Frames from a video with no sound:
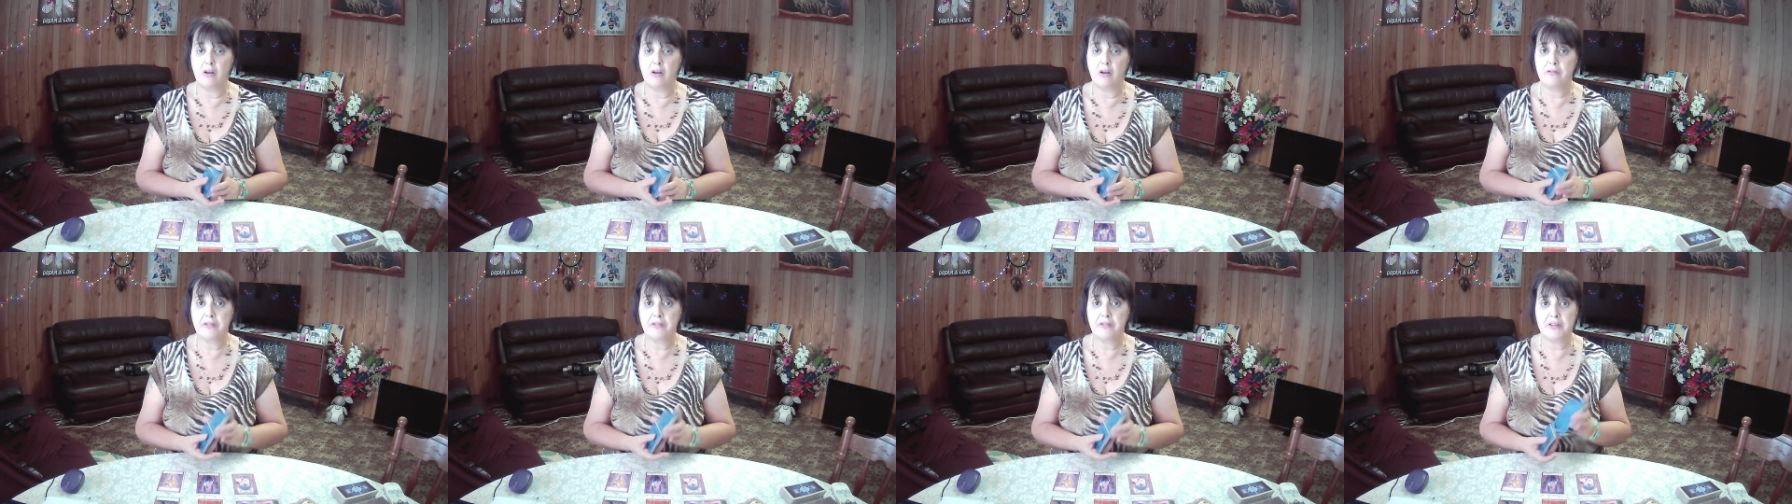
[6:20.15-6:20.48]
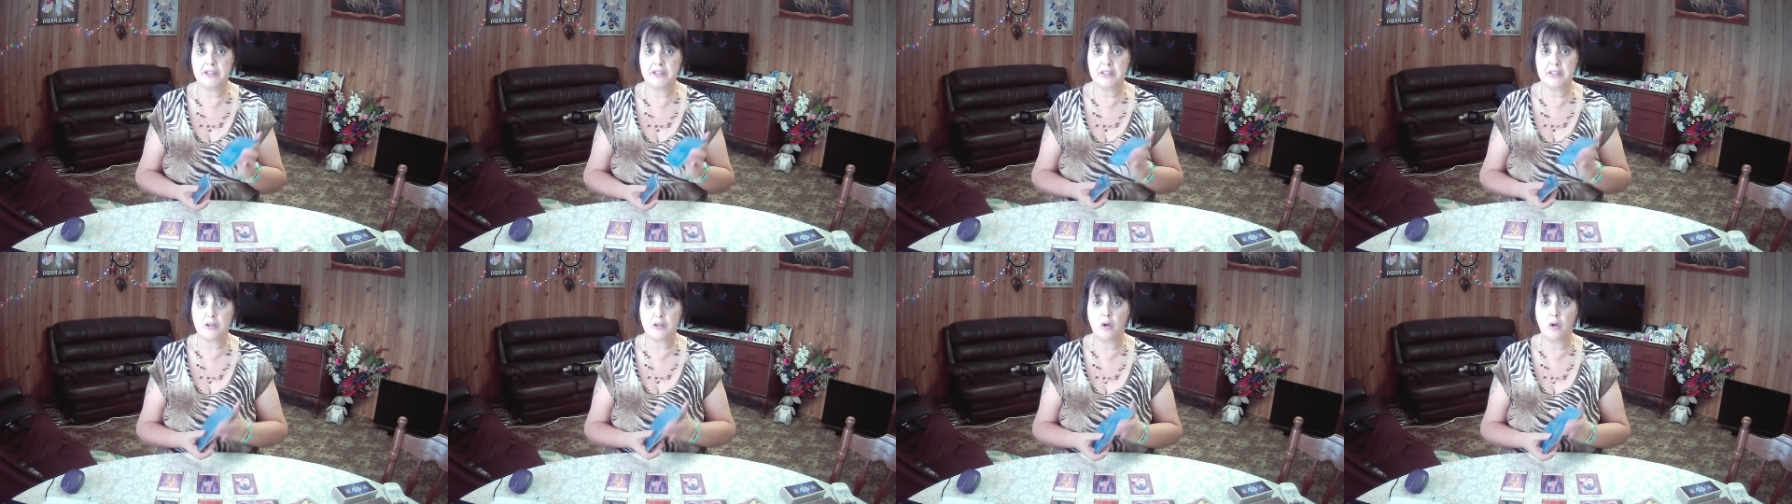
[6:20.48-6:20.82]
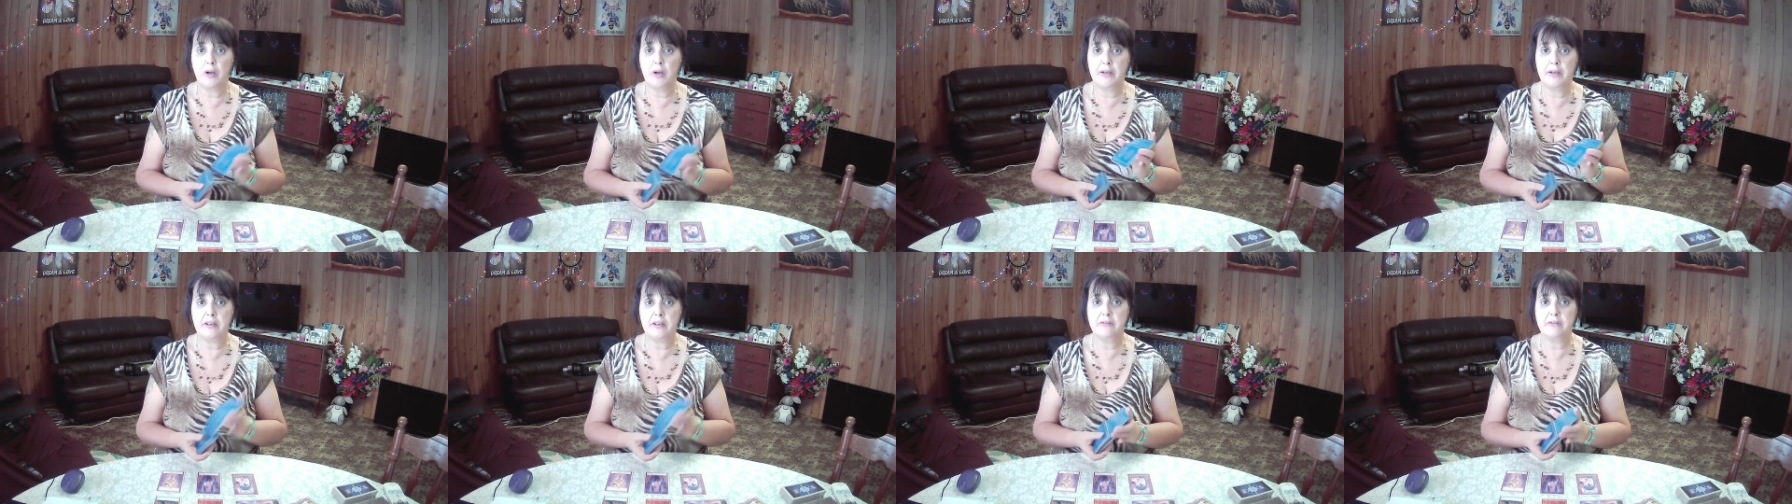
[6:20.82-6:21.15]
of this
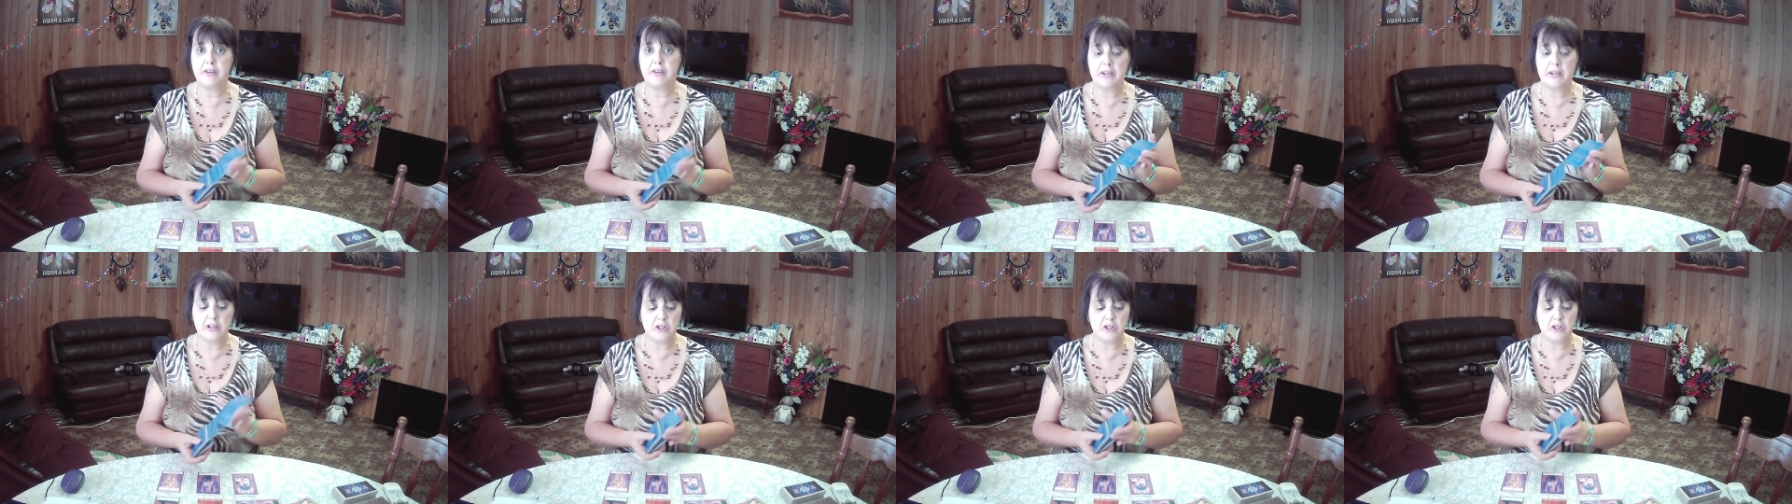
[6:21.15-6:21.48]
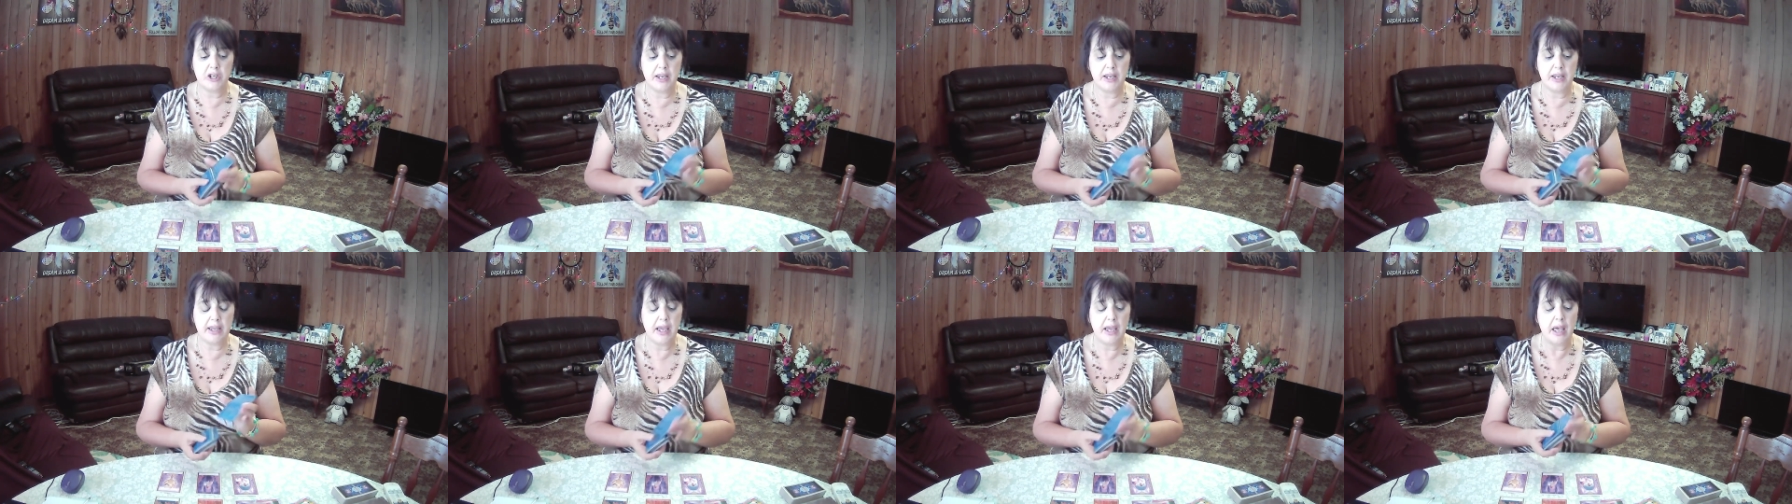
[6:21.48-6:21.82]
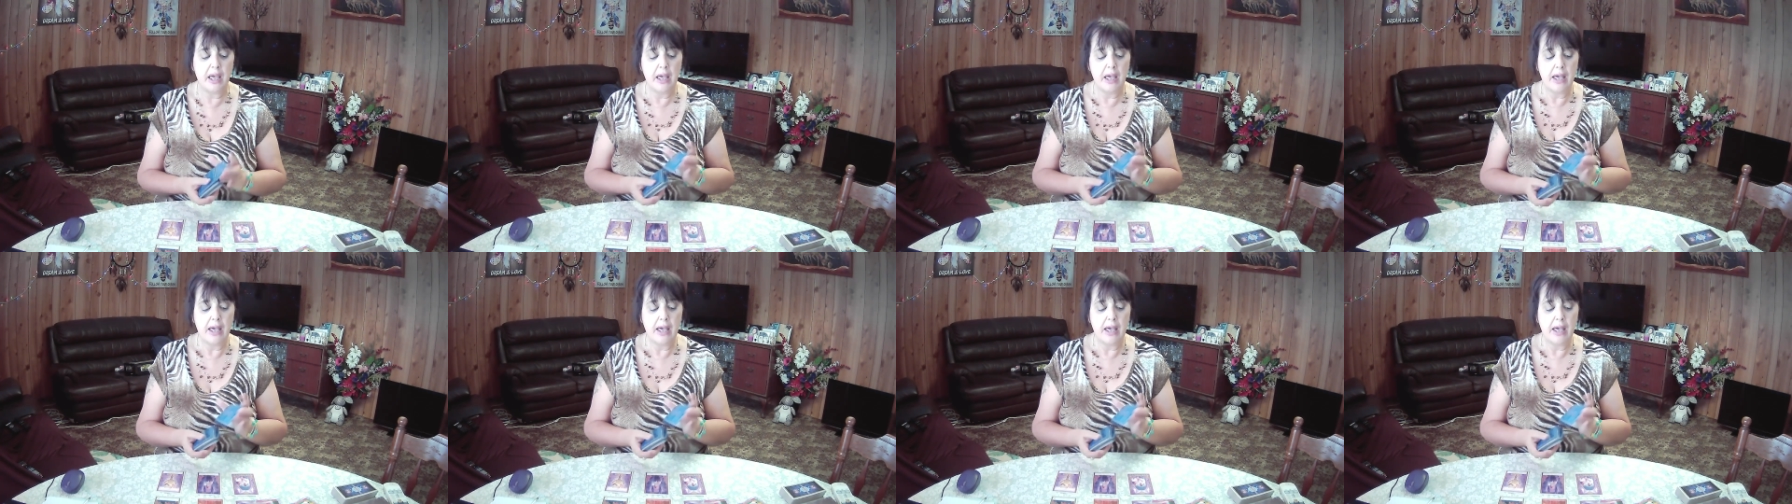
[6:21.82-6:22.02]
kind of energy